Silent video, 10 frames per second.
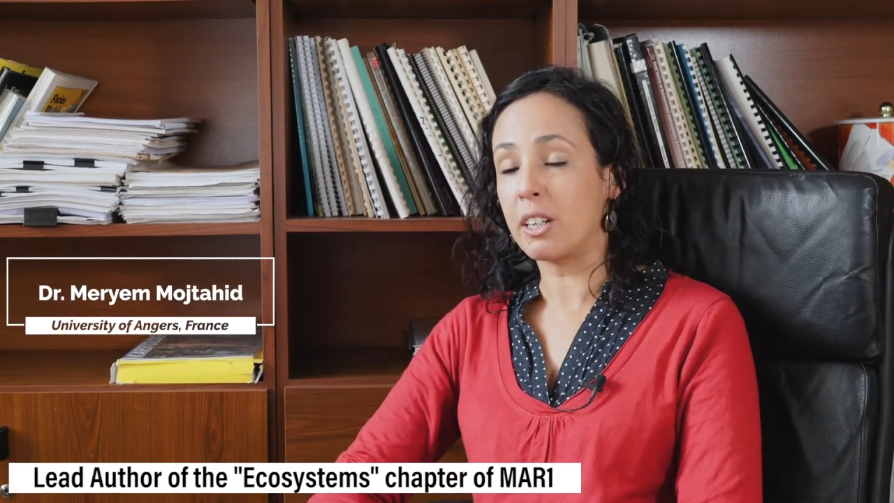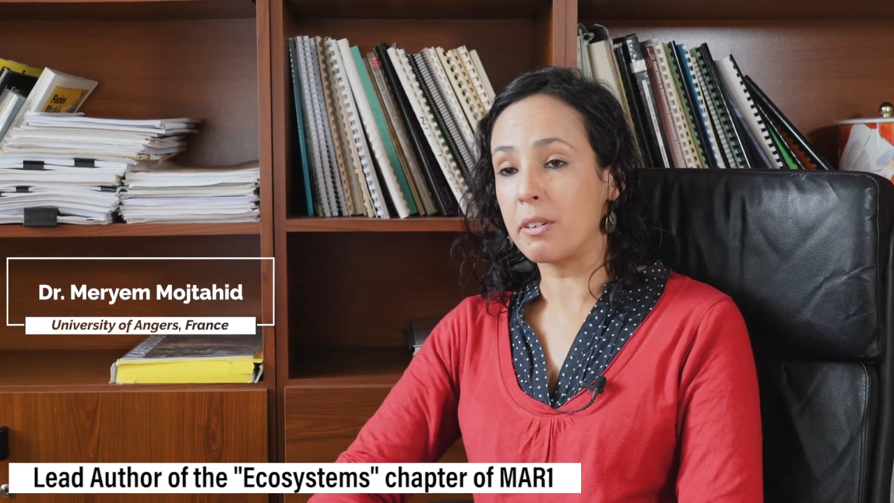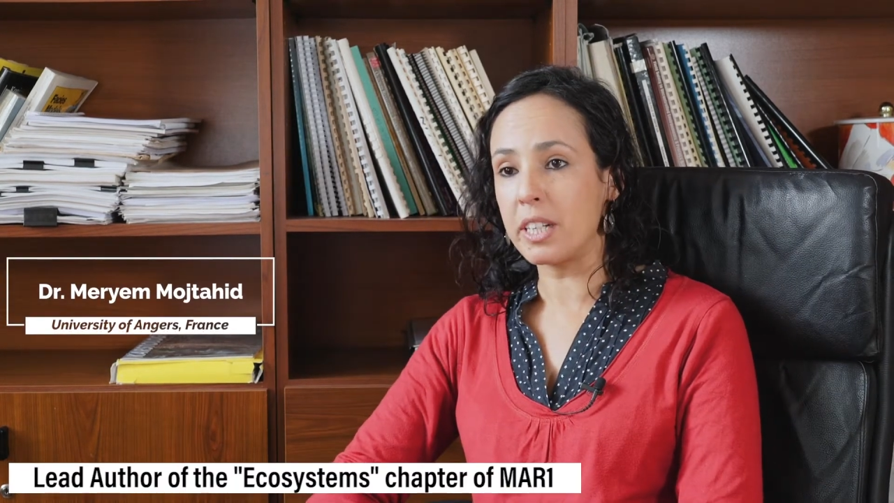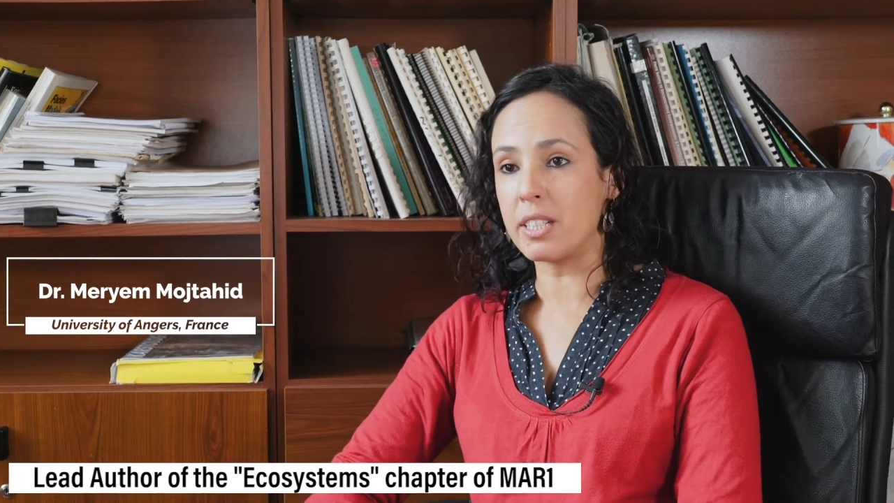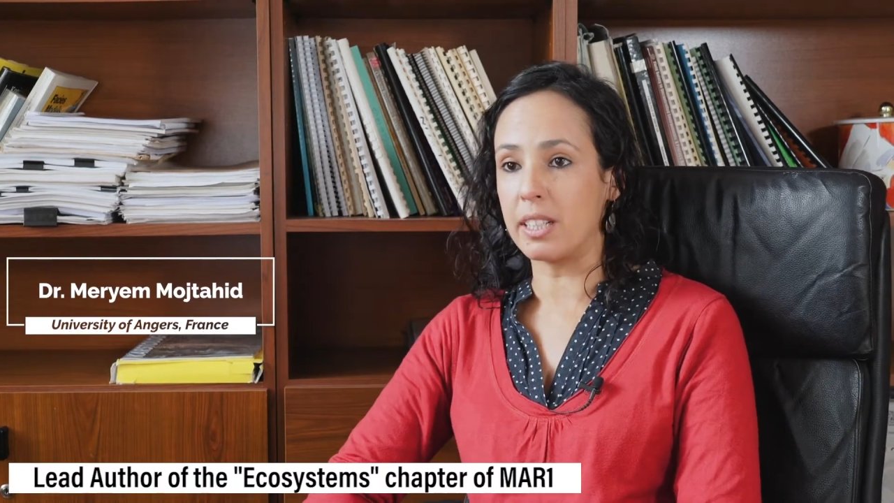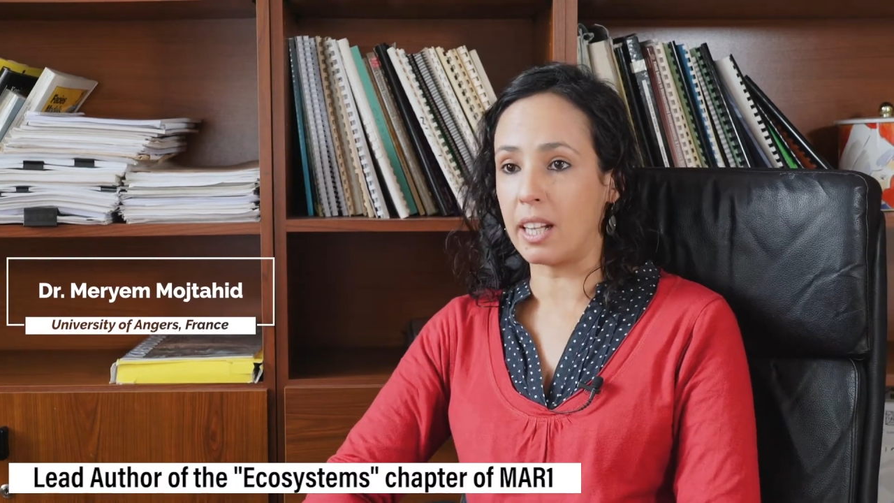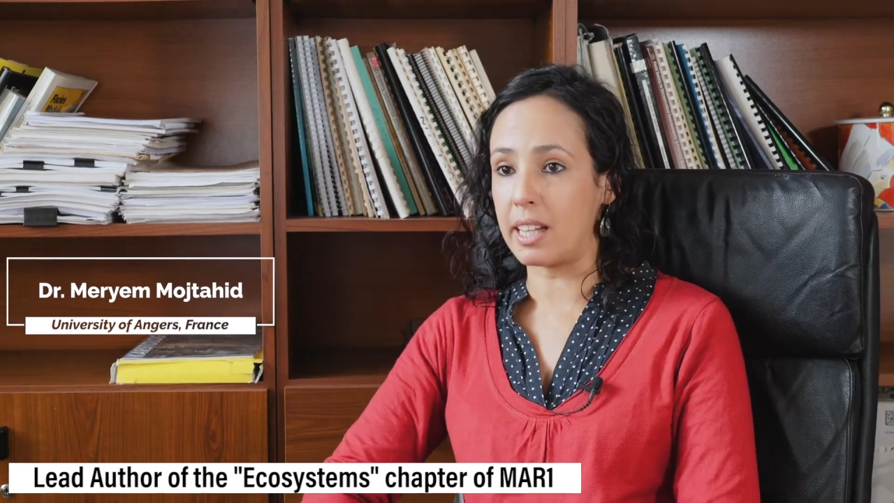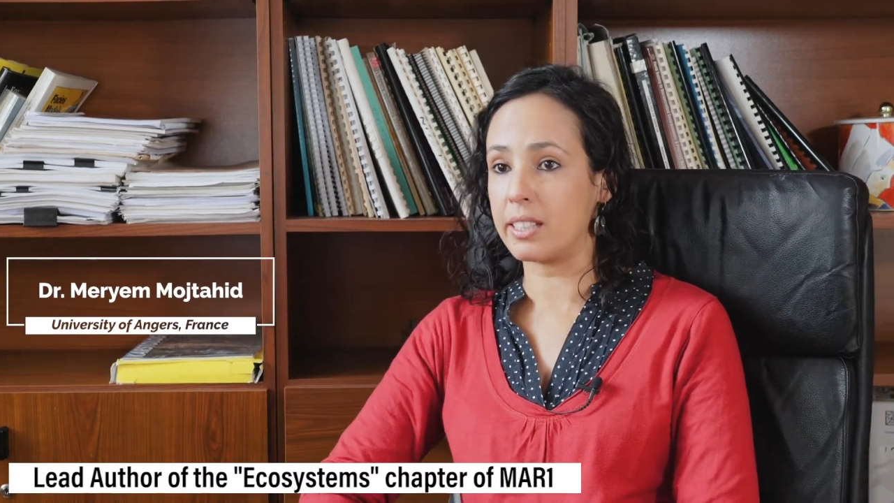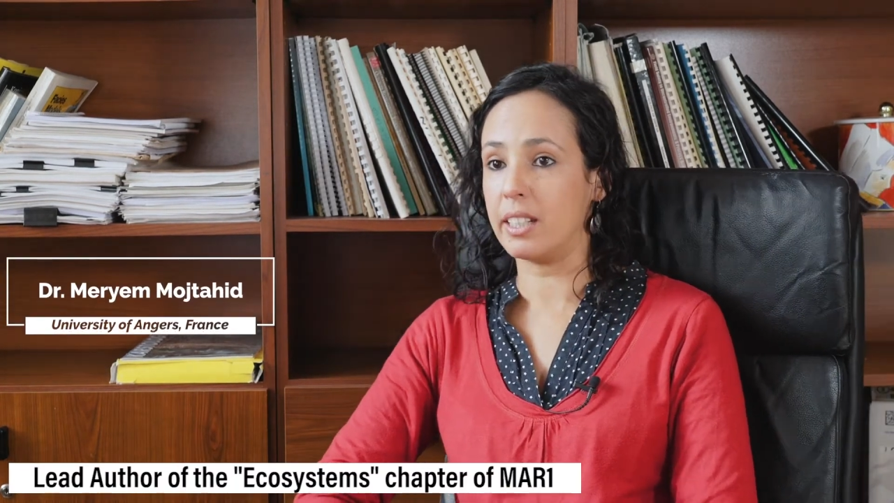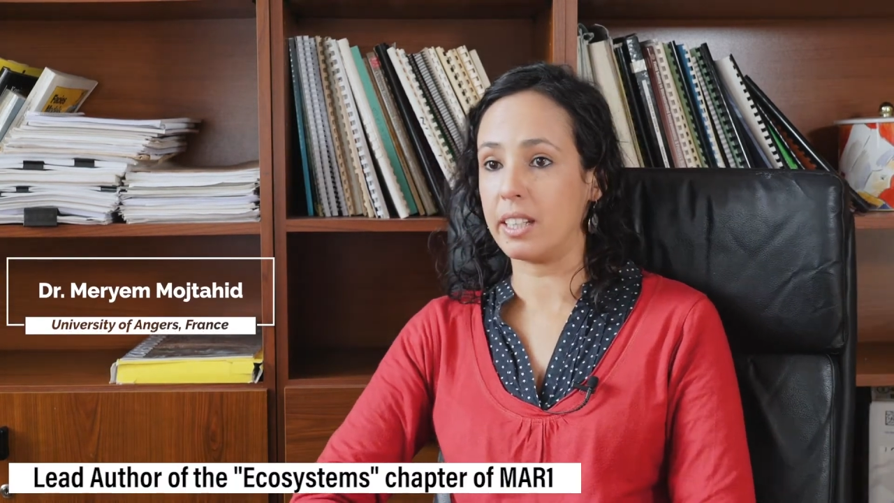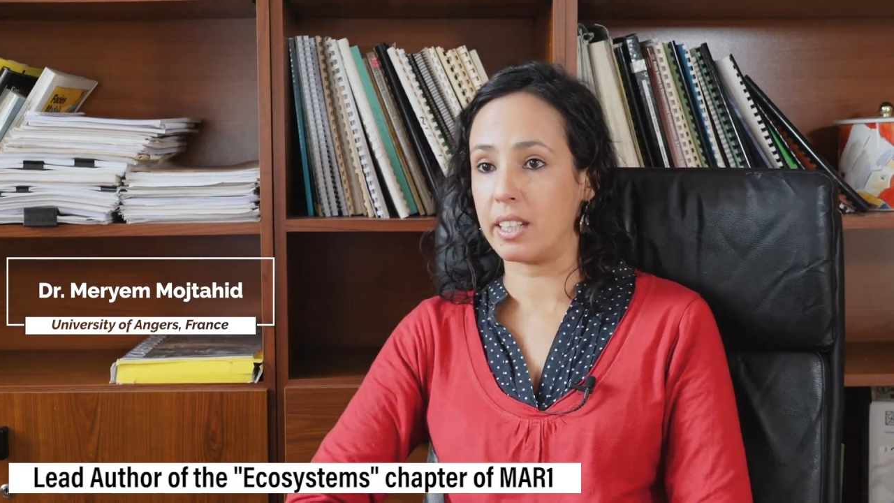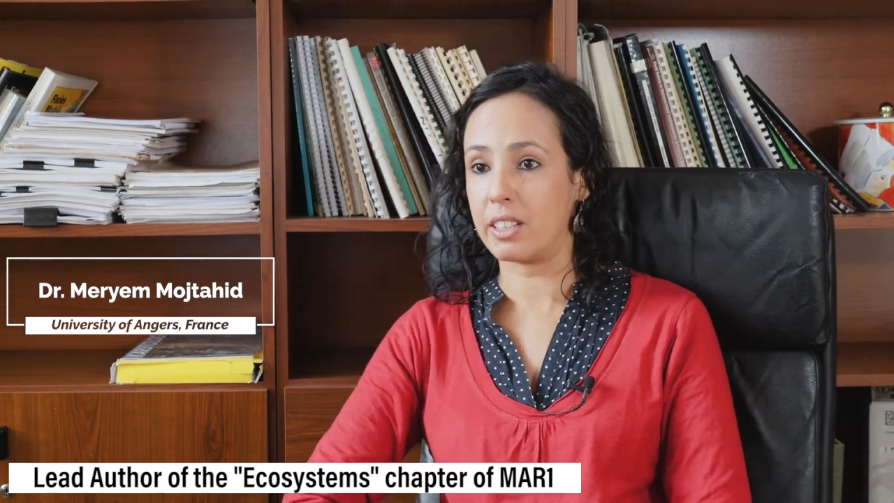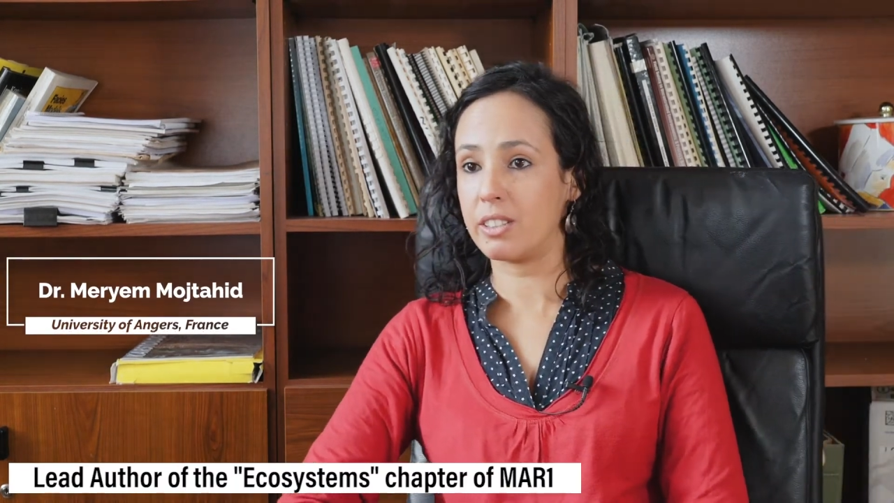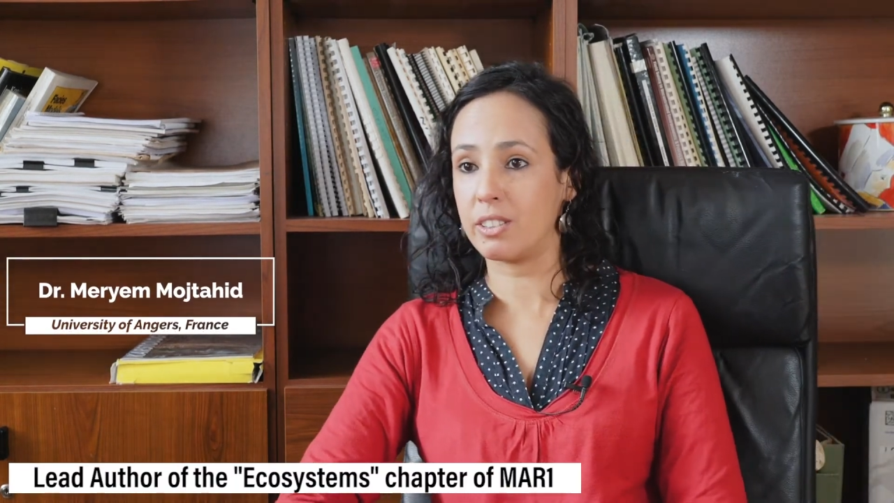increased in the last decades.